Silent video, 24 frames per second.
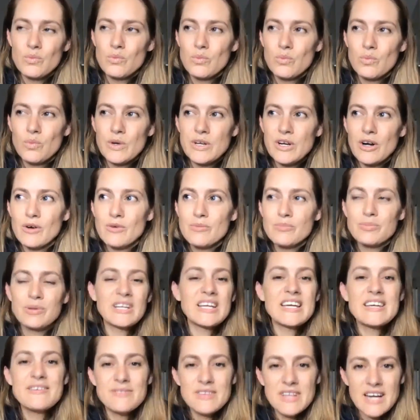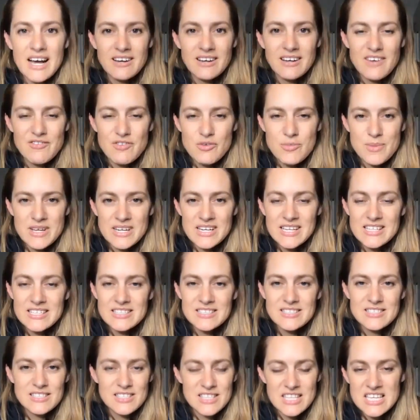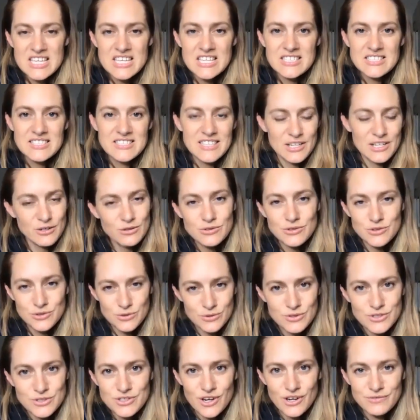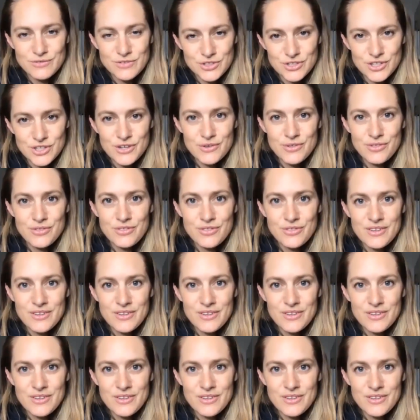We don't believe that our government is the single source of truth.